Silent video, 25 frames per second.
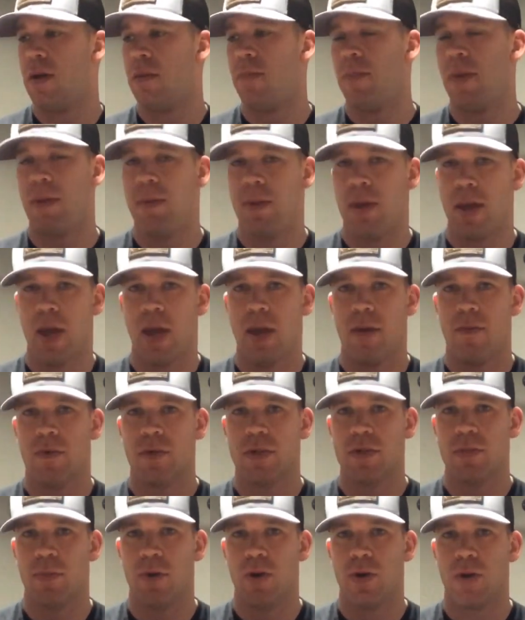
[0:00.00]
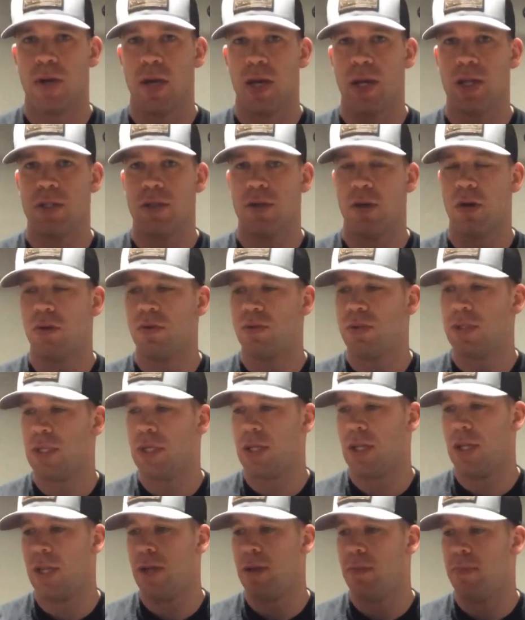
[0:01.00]
Maybe I have a small case of
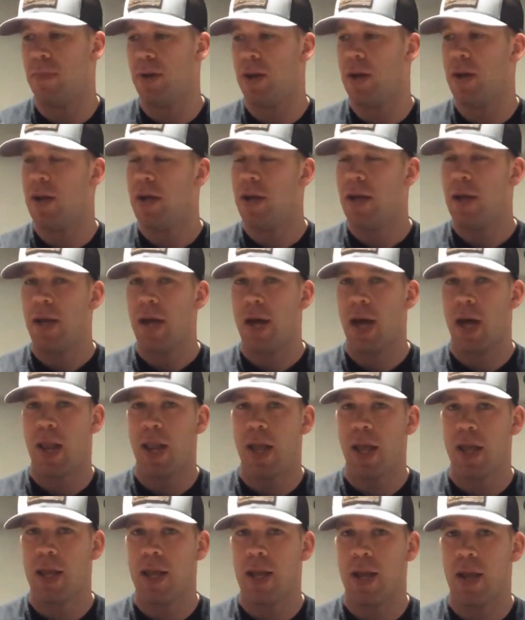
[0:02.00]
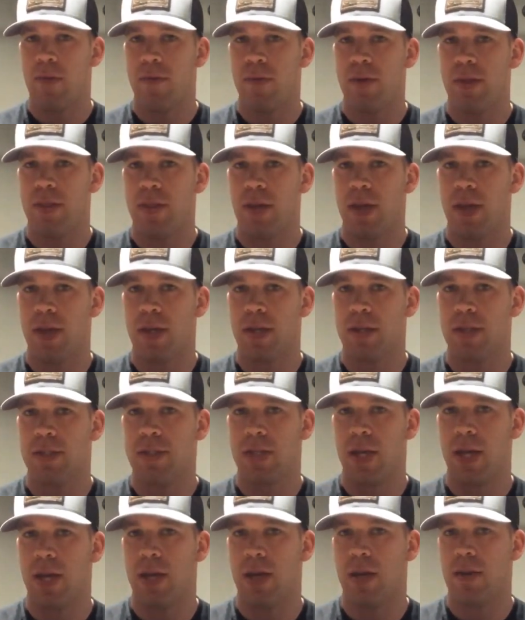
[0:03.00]
OCD, but I like everything
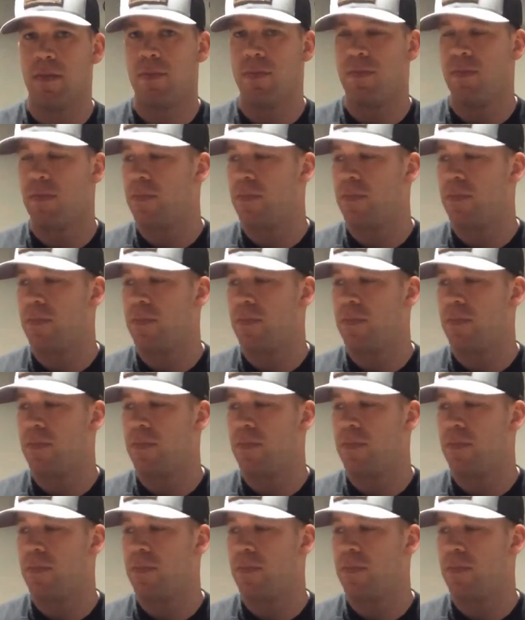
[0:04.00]
staying